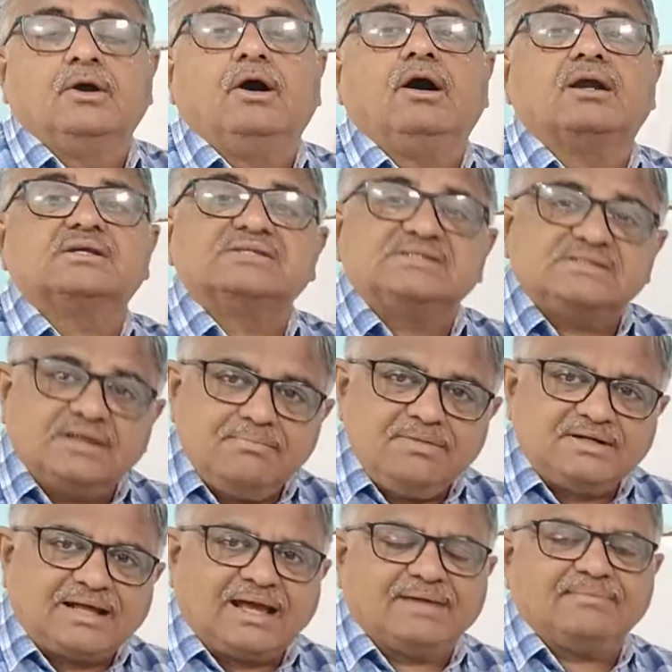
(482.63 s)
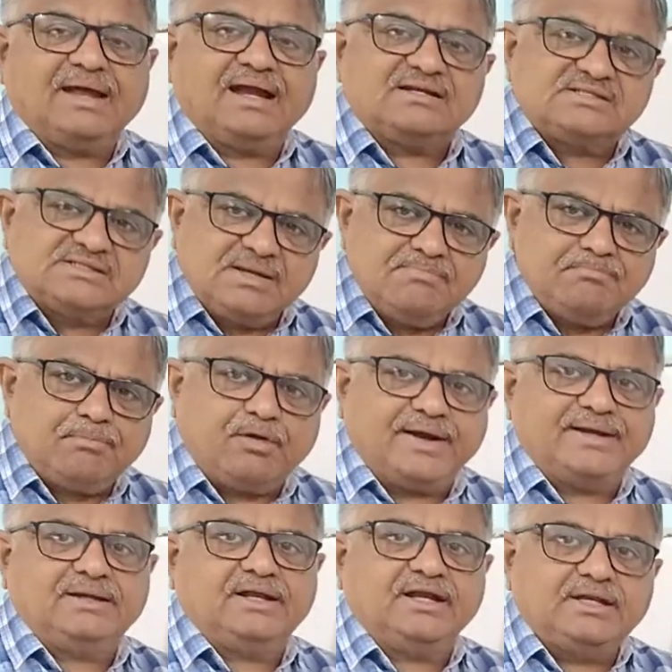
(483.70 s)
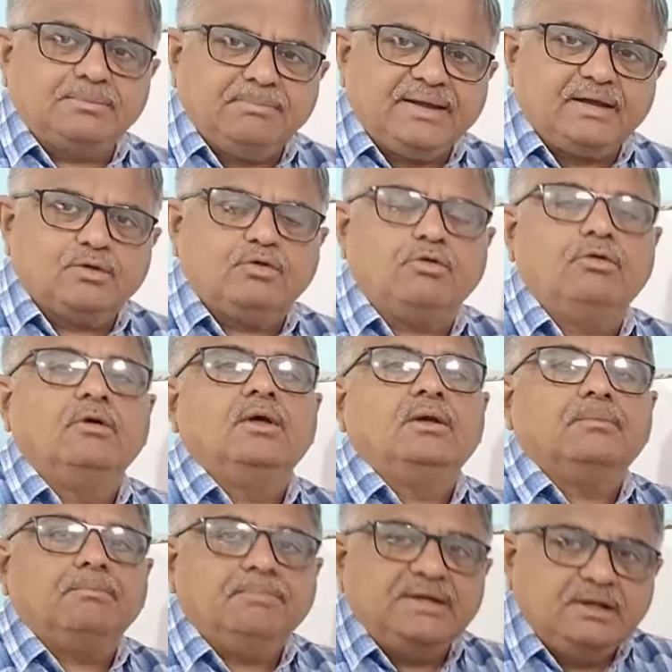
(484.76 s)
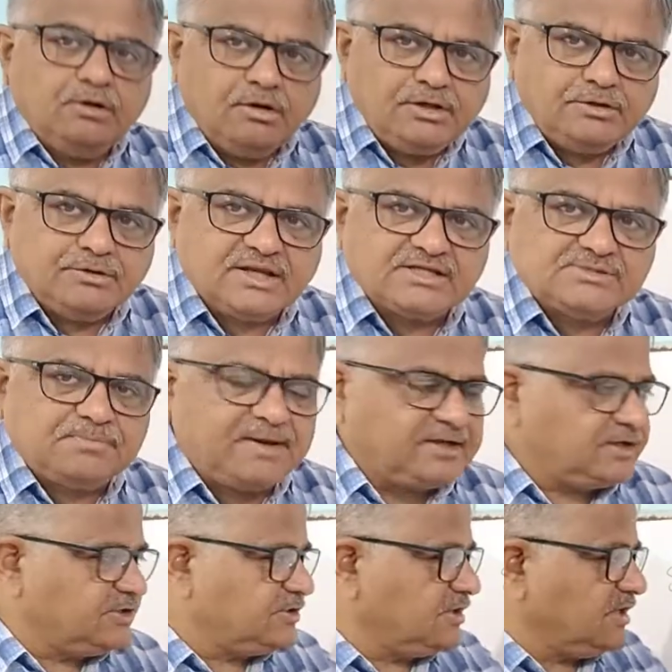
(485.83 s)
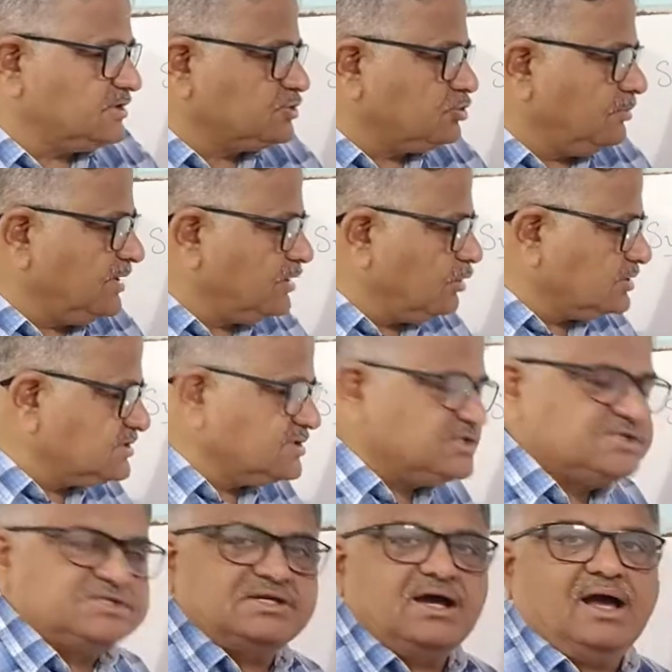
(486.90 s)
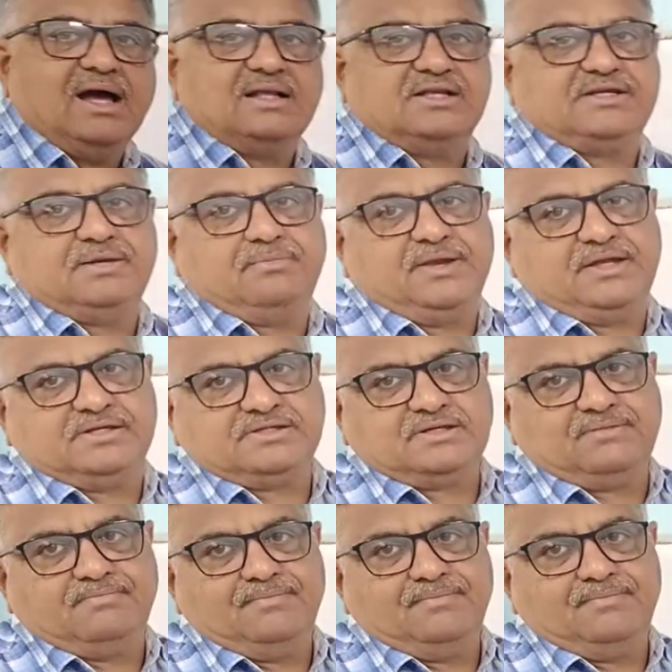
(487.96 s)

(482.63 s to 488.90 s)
or sometime at some point it may go below your expectation also, because this is an algebraic sum.